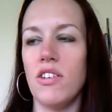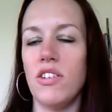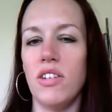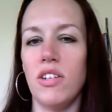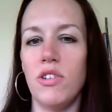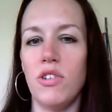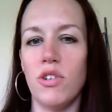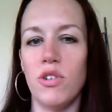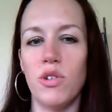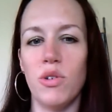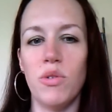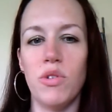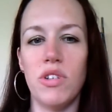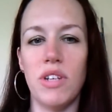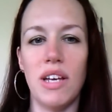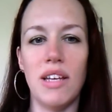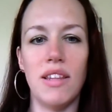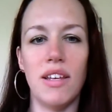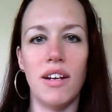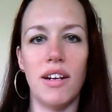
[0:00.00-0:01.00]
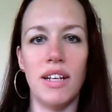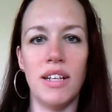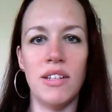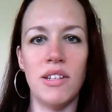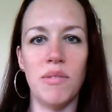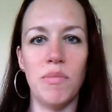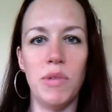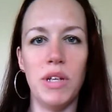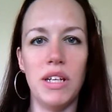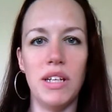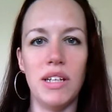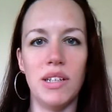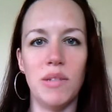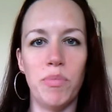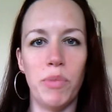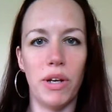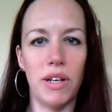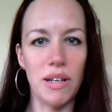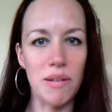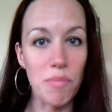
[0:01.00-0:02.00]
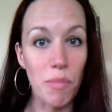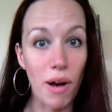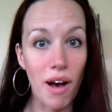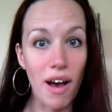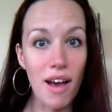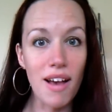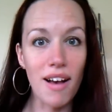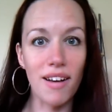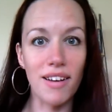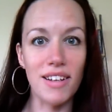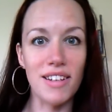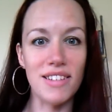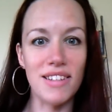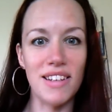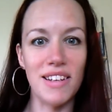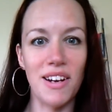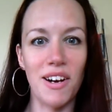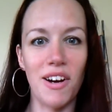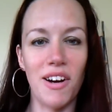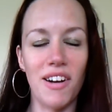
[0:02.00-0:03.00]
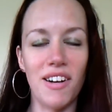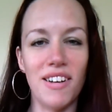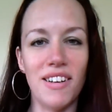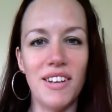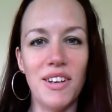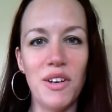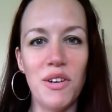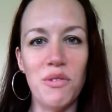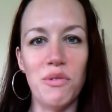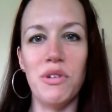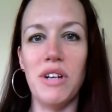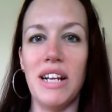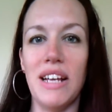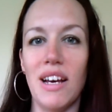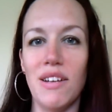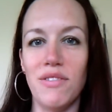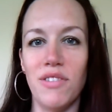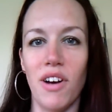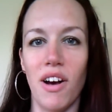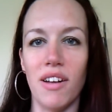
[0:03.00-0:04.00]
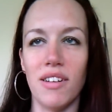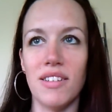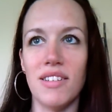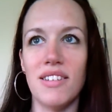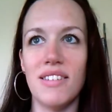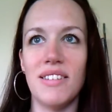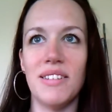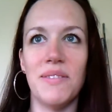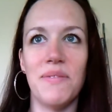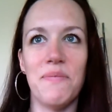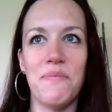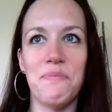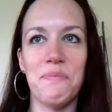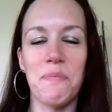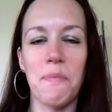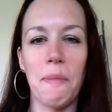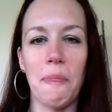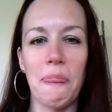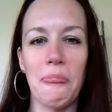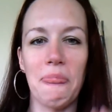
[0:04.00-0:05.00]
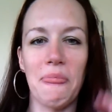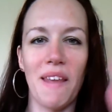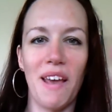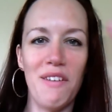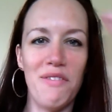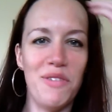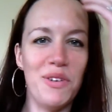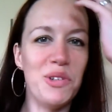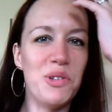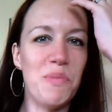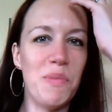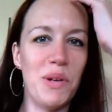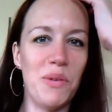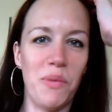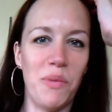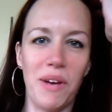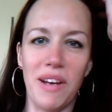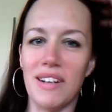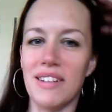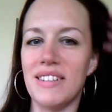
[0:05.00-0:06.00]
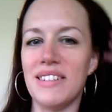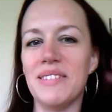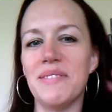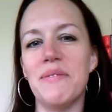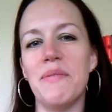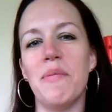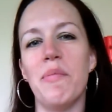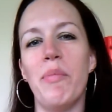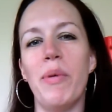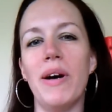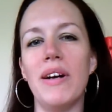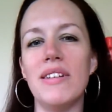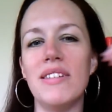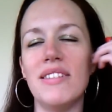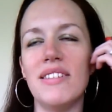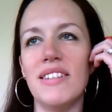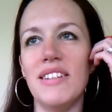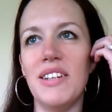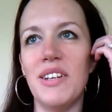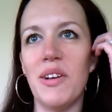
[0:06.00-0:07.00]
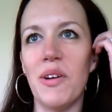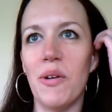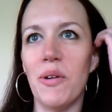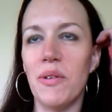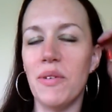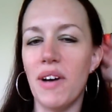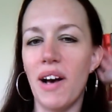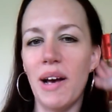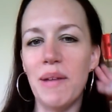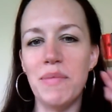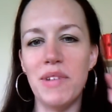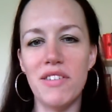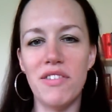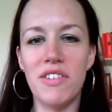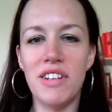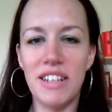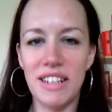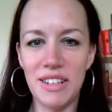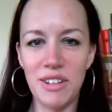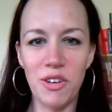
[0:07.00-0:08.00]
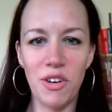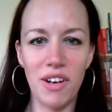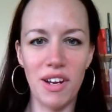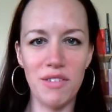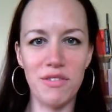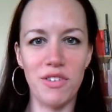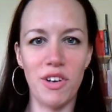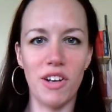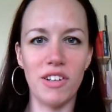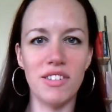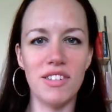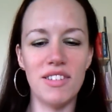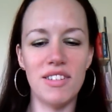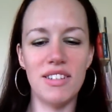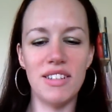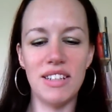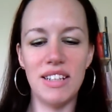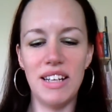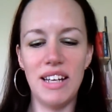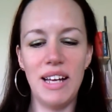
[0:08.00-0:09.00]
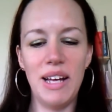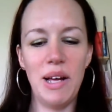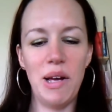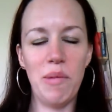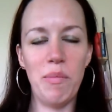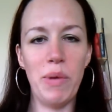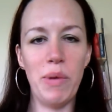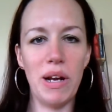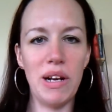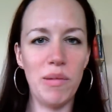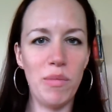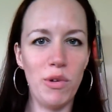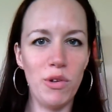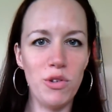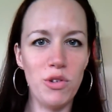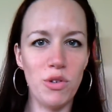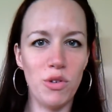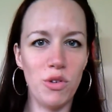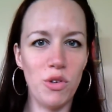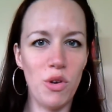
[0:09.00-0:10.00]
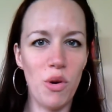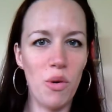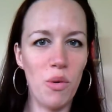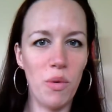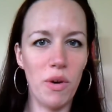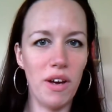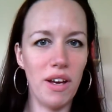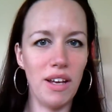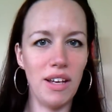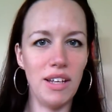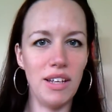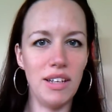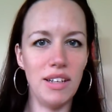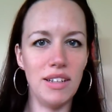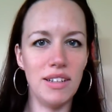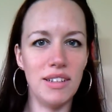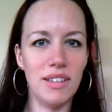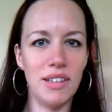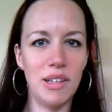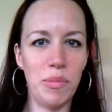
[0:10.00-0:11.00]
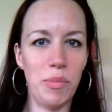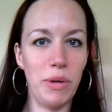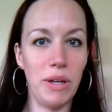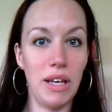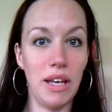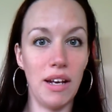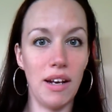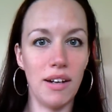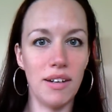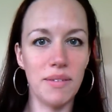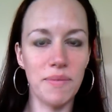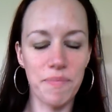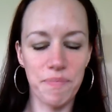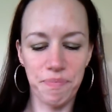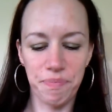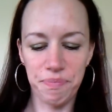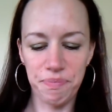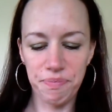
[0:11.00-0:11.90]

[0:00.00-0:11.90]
stitchers who say they are intermediate, but in my eyes they are really advanced, it feels a bit weird. But, you know, I'm definitely not advanced, but I'm also no way a beginner.